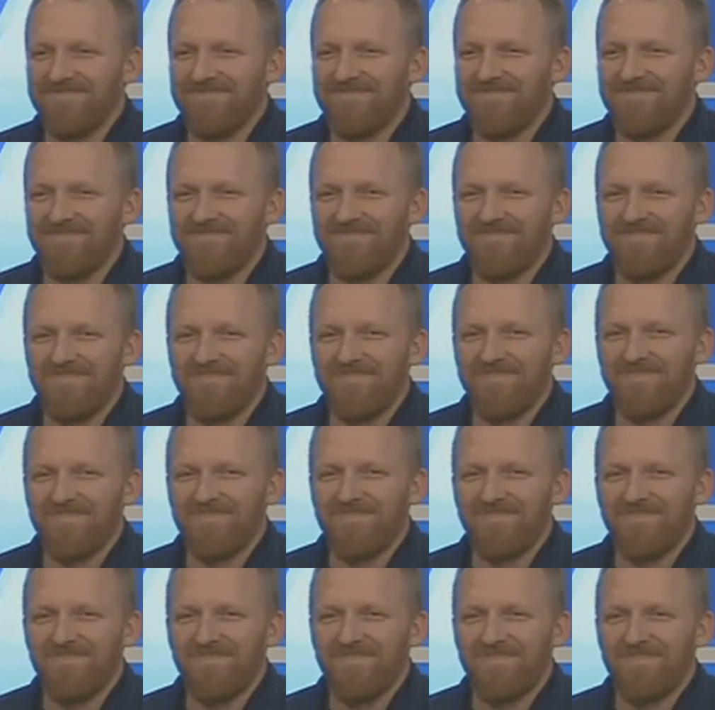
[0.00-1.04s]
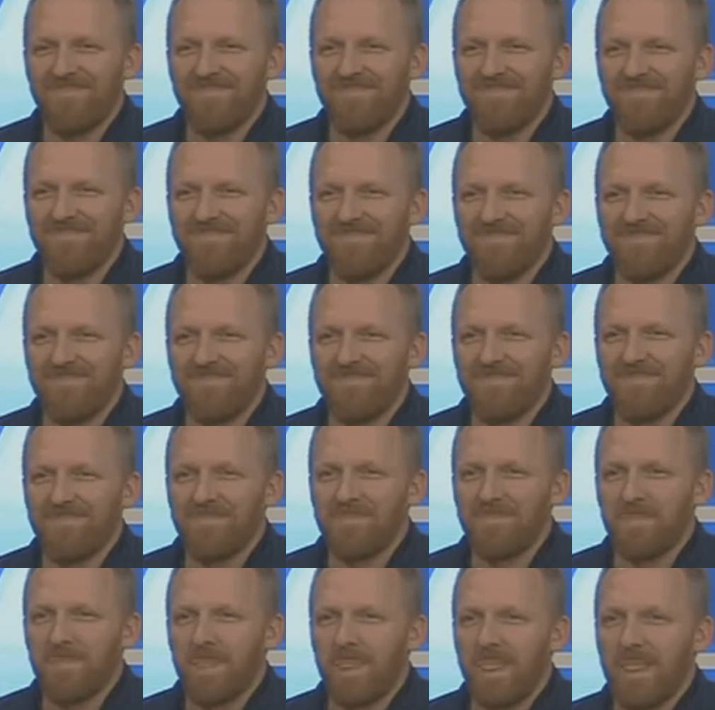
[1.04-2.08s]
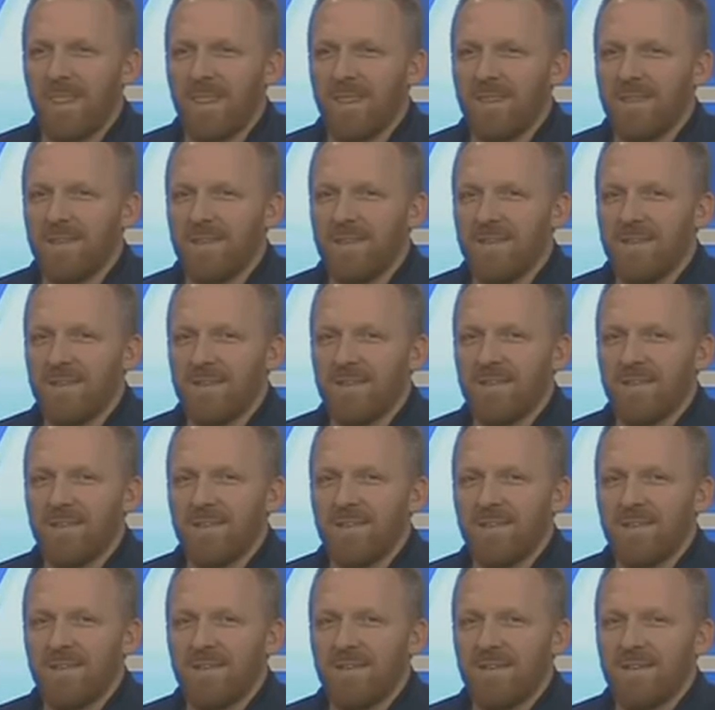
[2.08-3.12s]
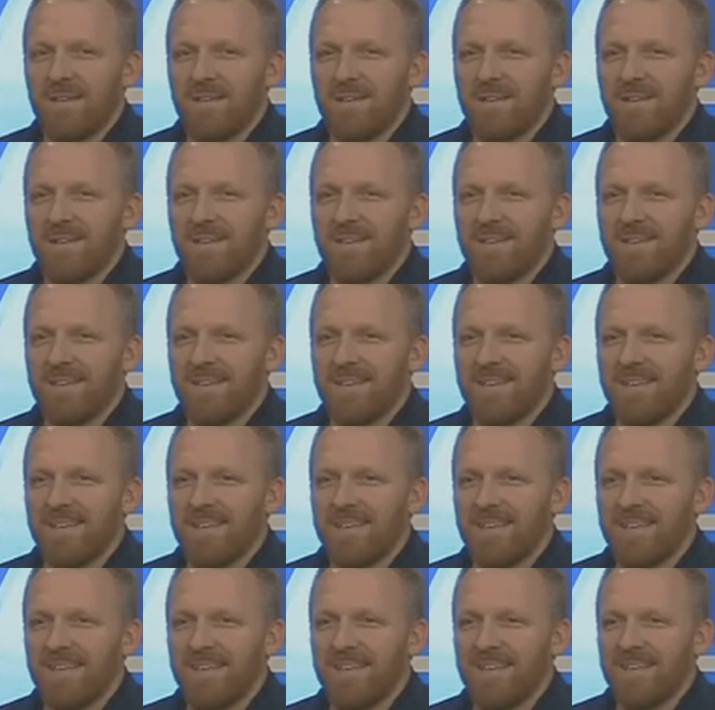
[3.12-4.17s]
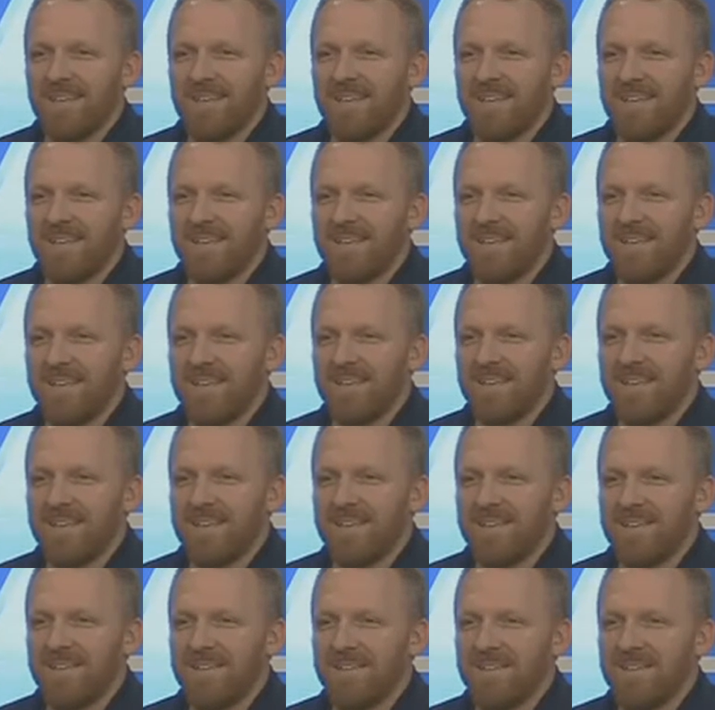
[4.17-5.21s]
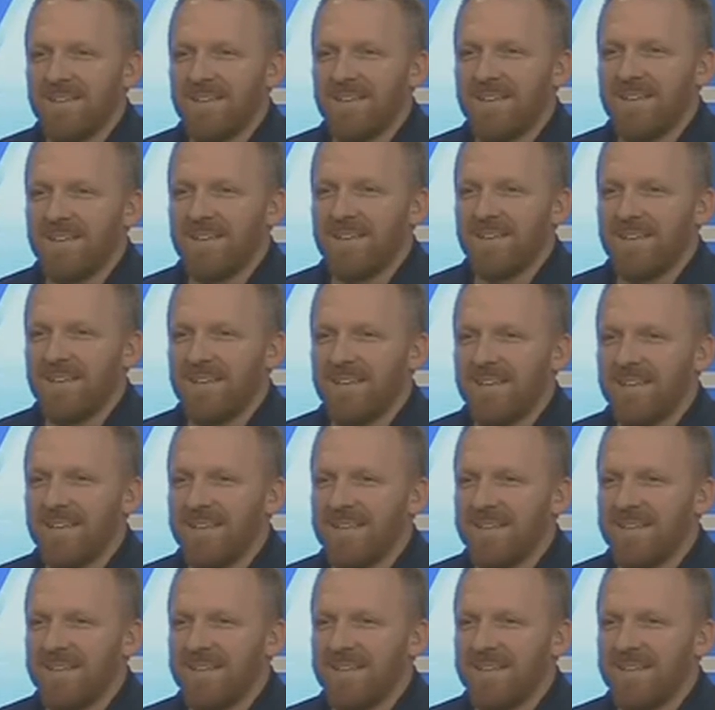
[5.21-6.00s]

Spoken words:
The person shown says nothing.